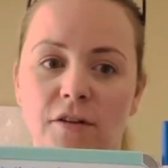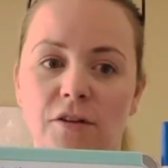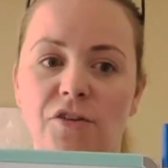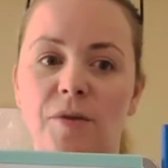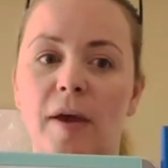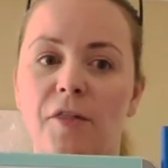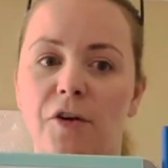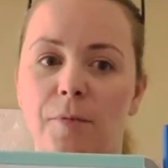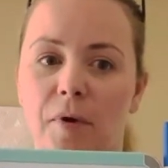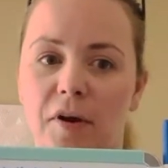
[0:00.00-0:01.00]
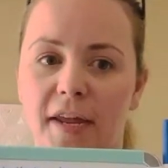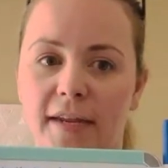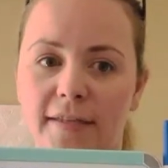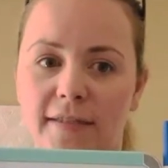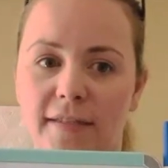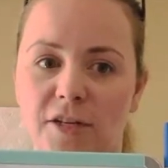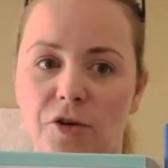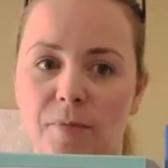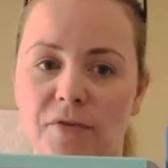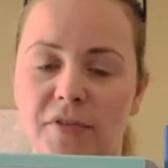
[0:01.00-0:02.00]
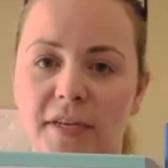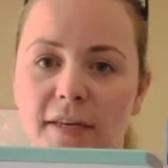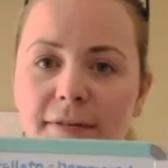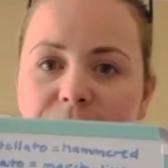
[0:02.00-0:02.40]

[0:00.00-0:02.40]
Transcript: to some other markings in your music.